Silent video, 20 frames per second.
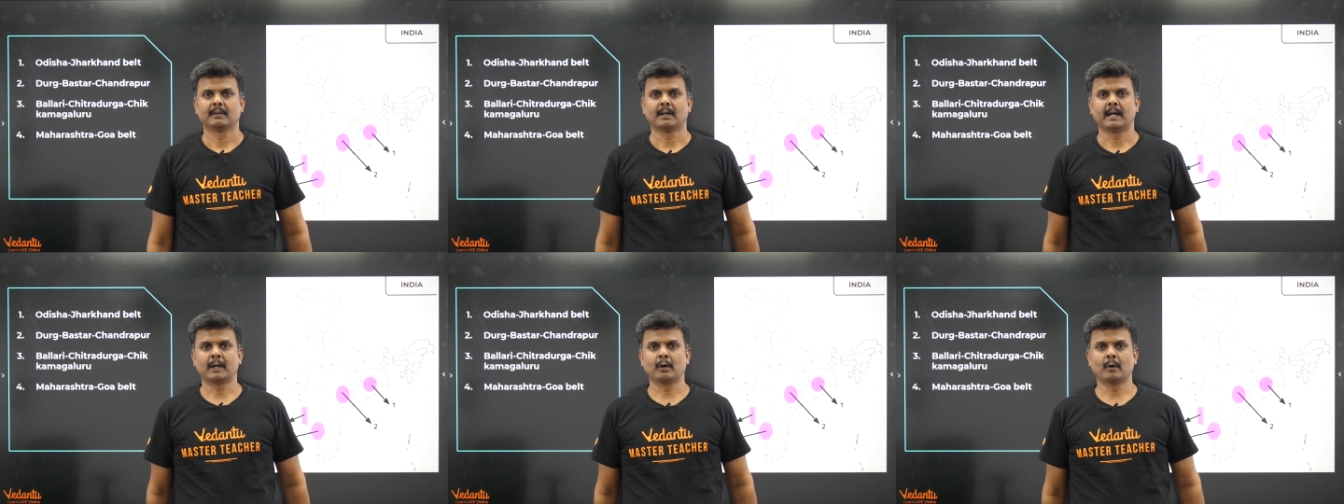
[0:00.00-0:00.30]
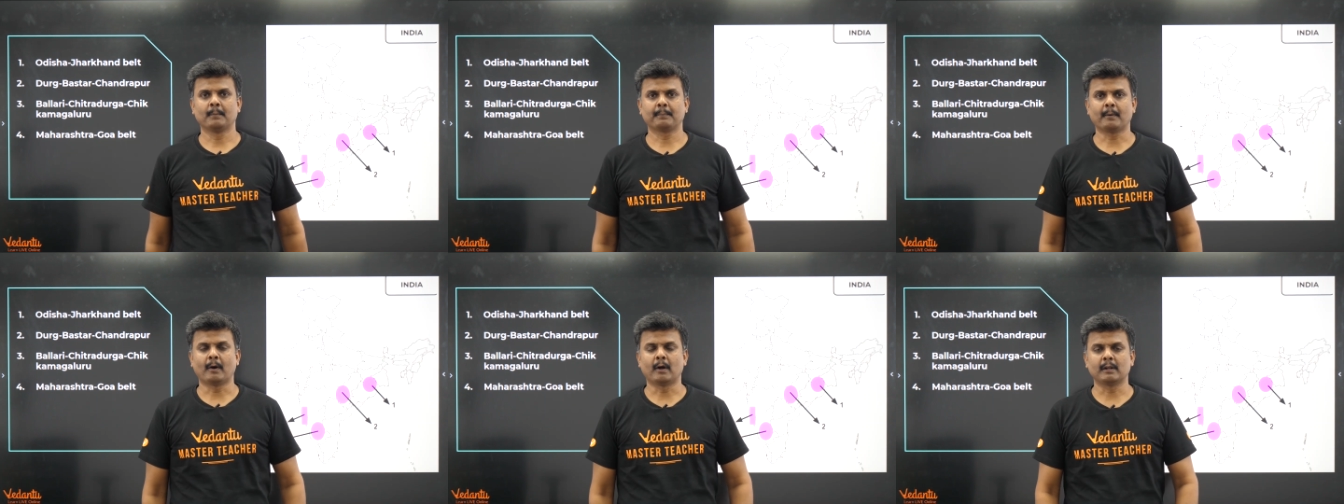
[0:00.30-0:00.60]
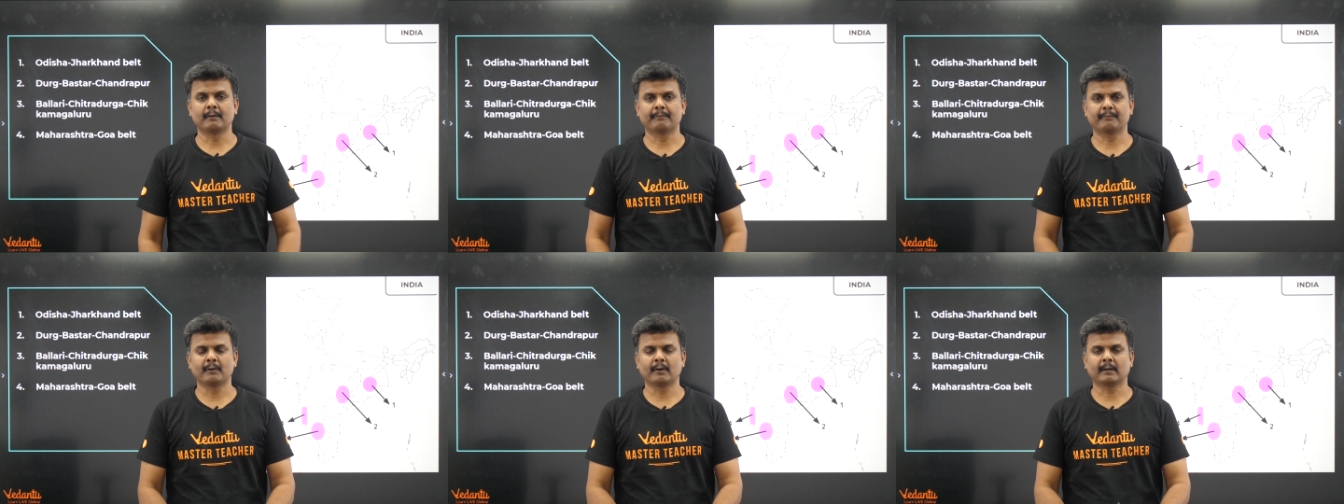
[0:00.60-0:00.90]
I hope
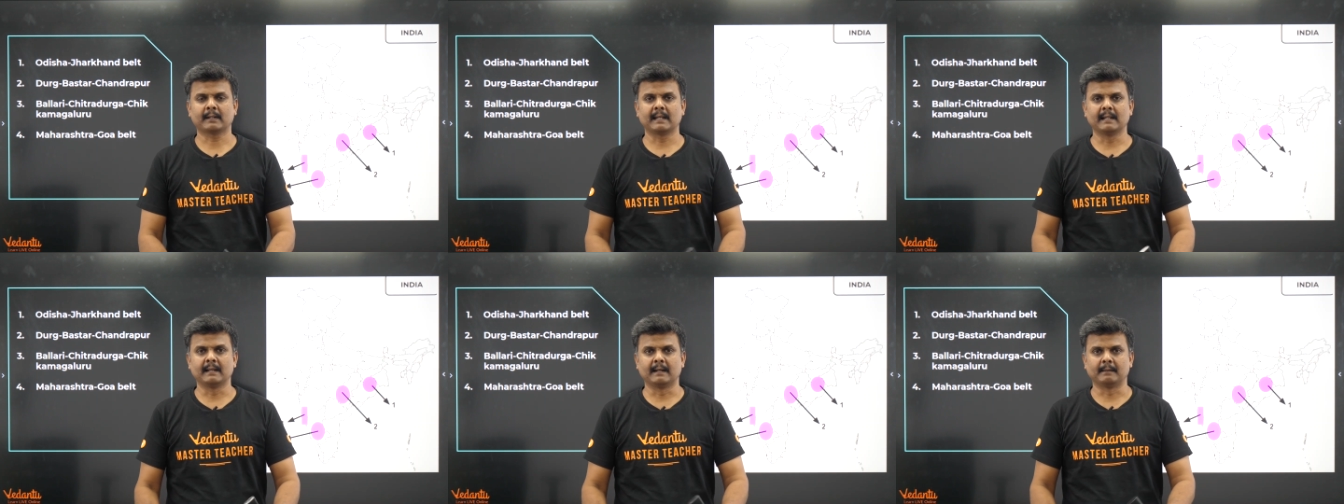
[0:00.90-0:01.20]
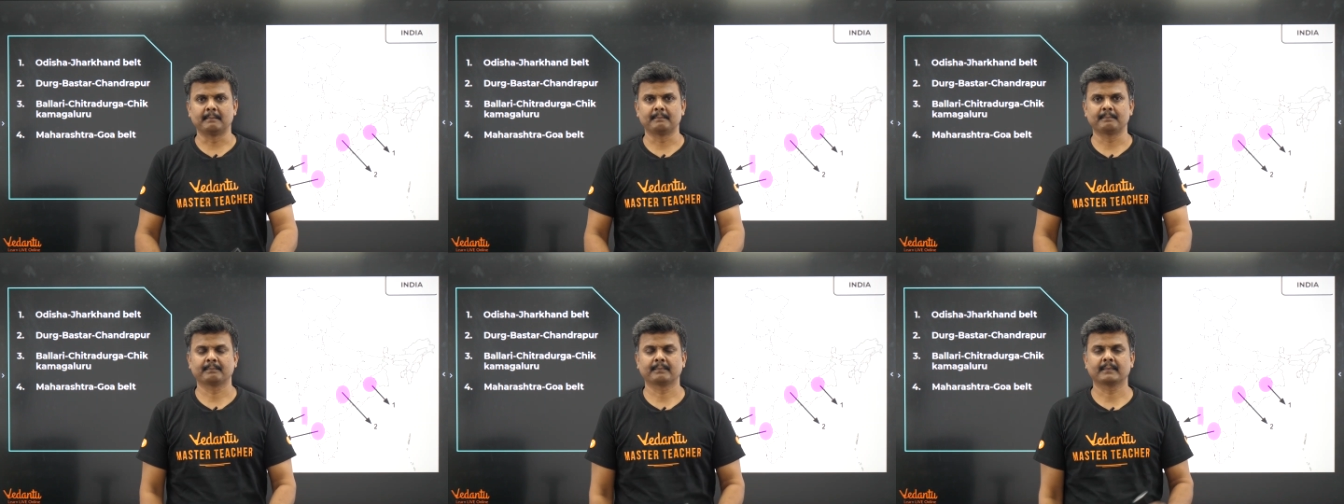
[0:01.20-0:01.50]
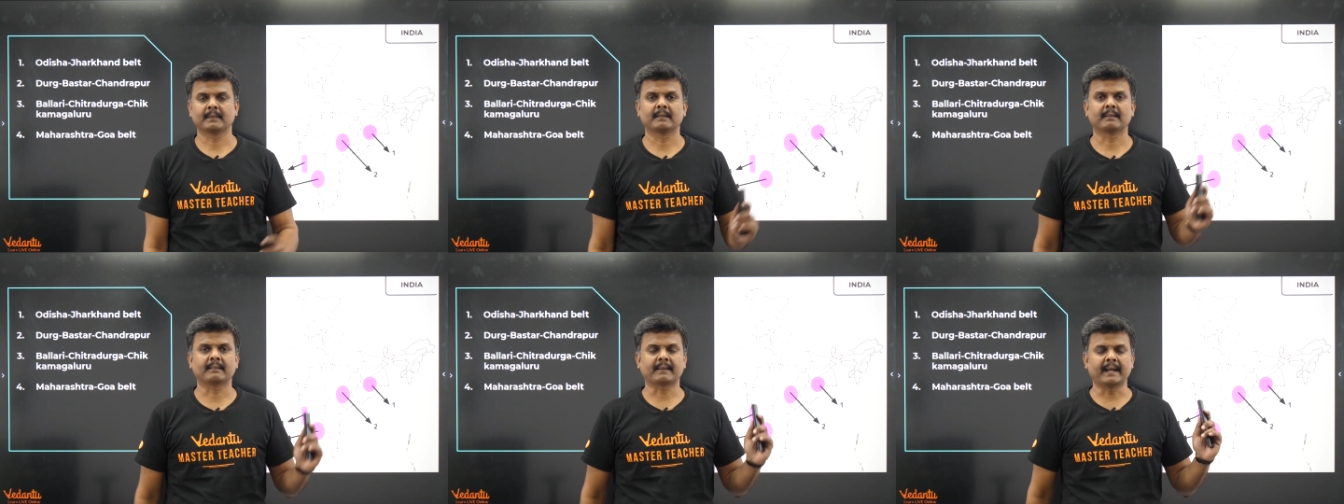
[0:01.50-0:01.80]
all of you are clear.
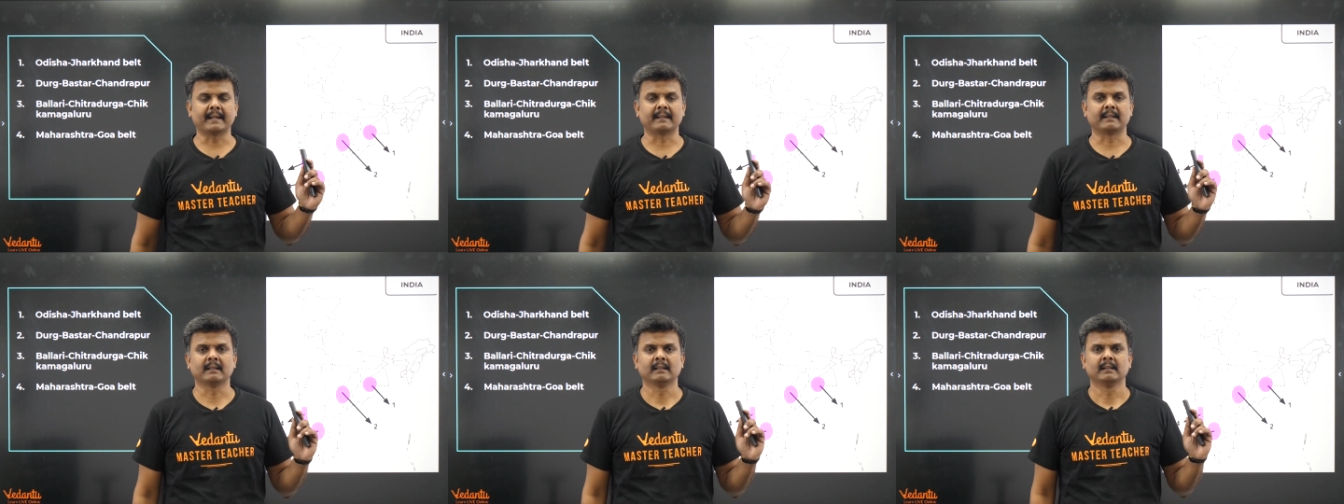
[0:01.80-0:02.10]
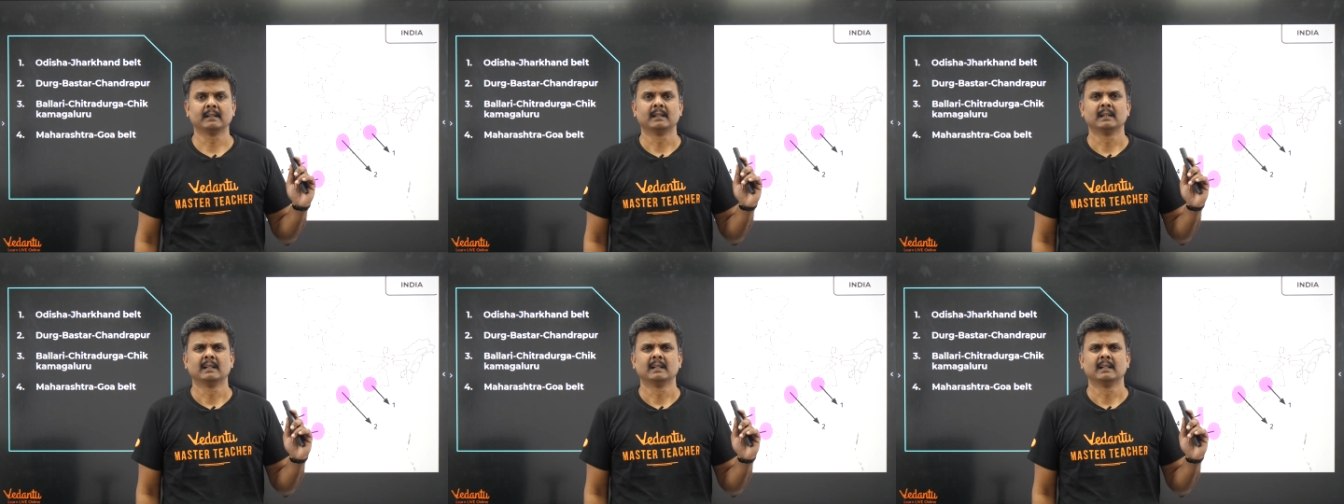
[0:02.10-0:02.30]
Right.